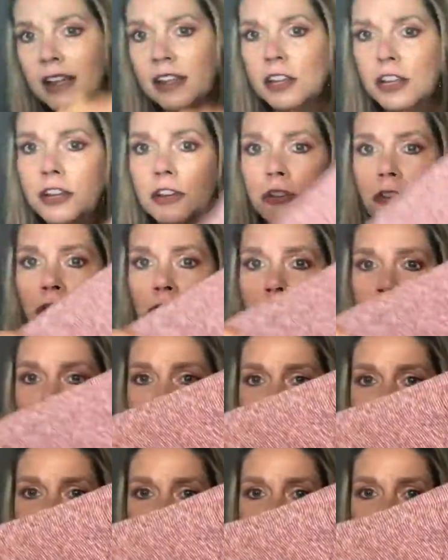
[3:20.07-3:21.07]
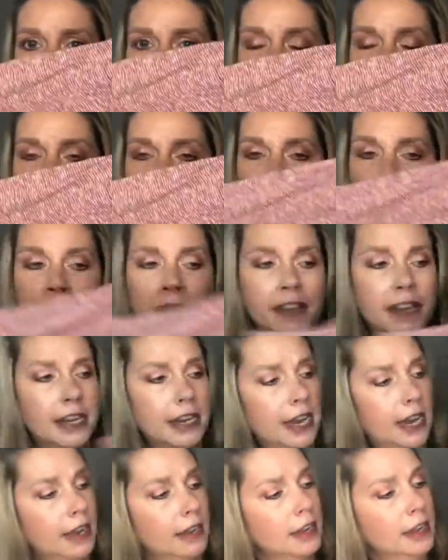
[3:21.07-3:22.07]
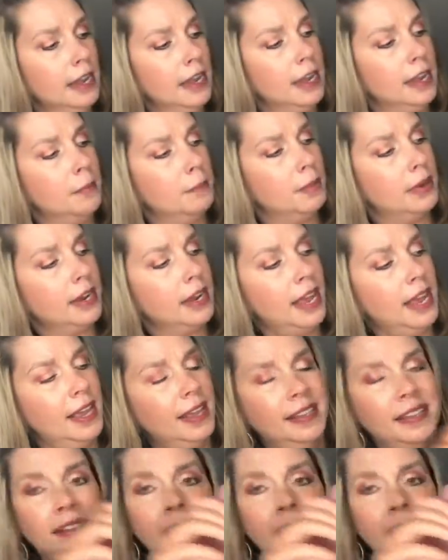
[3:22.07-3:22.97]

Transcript: a huge fan of V-neck, but it has